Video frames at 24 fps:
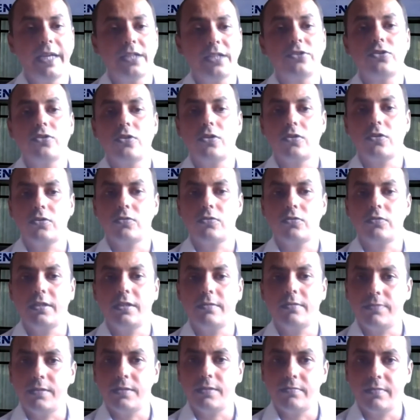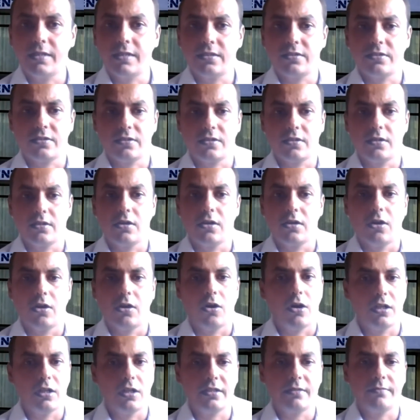make sure to implement
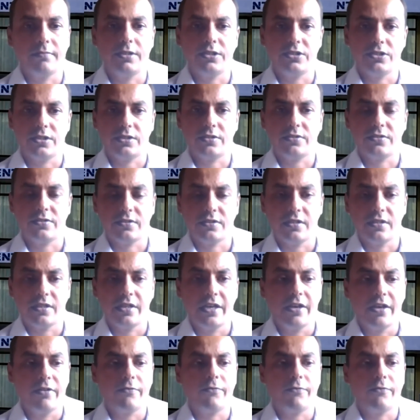all the measures